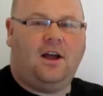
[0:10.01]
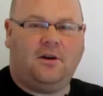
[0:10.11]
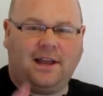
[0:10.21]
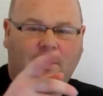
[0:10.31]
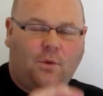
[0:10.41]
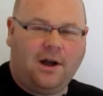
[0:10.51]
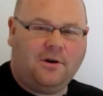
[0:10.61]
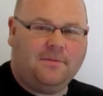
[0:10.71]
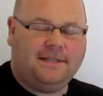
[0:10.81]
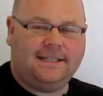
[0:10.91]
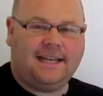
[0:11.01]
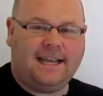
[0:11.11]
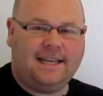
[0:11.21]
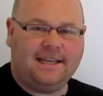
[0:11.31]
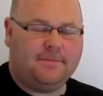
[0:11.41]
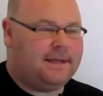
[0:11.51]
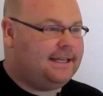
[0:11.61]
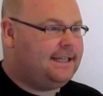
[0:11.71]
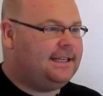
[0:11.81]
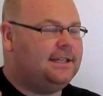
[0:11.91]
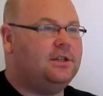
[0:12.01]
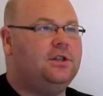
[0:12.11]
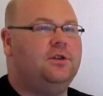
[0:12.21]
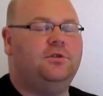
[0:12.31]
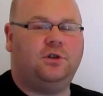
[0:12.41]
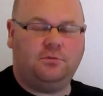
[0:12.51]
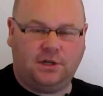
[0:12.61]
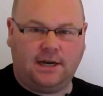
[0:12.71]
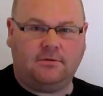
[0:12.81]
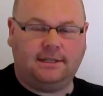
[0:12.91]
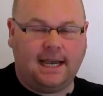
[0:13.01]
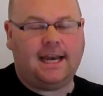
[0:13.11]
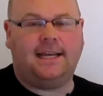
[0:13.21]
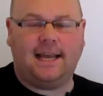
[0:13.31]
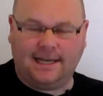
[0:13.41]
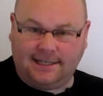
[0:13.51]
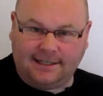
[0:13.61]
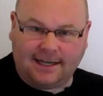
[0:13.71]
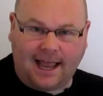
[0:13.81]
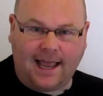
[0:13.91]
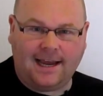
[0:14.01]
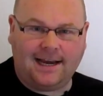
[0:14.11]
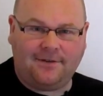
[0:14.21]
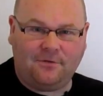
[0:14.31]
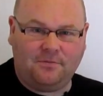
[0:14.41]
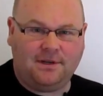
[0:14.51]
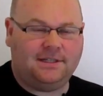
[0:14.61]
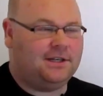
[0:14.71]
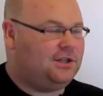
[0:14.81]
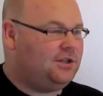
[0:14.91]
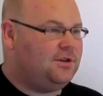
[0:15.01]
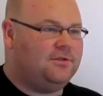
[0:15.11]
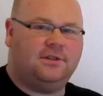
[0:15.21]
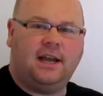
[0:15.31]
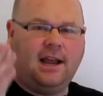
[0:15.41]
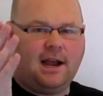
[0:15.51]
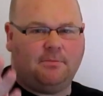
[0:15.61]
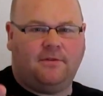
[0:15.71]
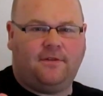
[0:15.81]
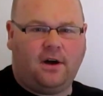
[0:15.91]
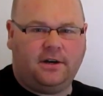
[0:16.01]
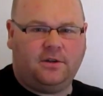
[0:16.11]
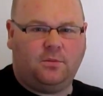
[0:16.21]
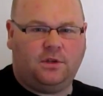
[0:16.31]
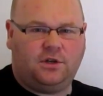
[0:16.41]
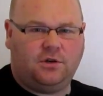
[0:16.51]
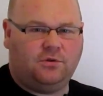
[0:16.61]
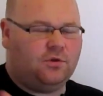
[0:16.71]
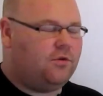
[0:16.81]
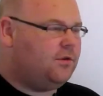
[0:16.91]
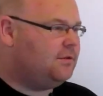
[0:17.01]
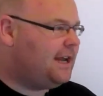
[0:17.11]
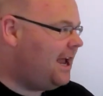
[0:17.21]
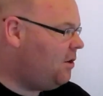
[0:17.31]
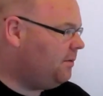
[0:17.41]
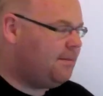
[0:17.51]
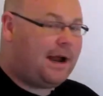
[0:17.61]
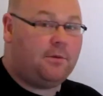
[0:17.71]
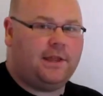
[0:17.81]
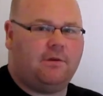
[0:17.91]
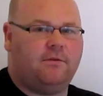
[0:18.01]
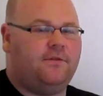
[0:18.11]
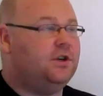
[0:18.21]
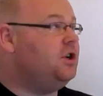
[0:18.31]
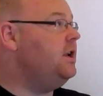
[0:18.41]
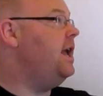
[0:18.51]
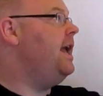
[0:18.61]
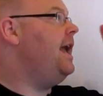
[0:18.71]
Okay, welcome to Taking the Biz. This is a YouTube channel dedicated to A-level business students and providing them with tutorials to help them out with their revision.